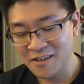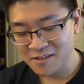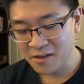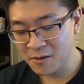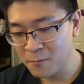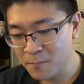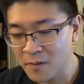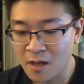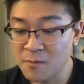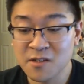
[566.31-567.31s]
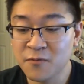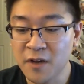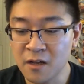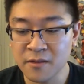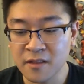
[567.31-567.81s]
So I'm just
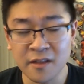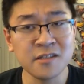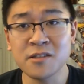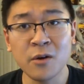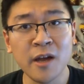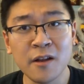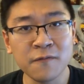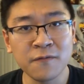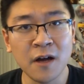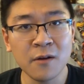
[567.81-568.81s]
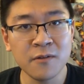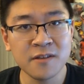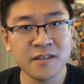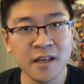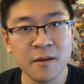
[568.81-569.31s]
gonna let's just go ahead and follow
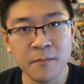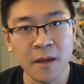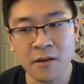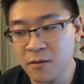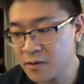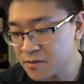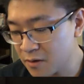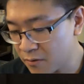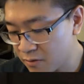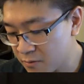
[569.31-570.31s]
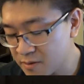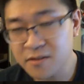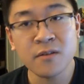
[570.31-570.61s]
the setup menu and just go through it.